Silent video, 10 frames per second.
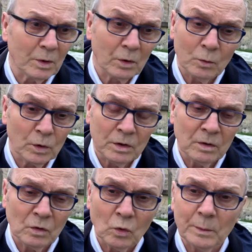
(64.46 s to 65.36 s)
who
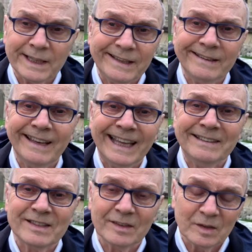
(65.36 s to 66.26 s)
wouldn't normally
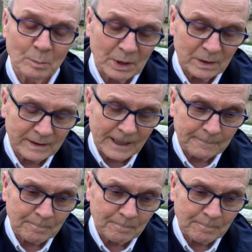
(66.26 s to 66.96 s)
enter the building.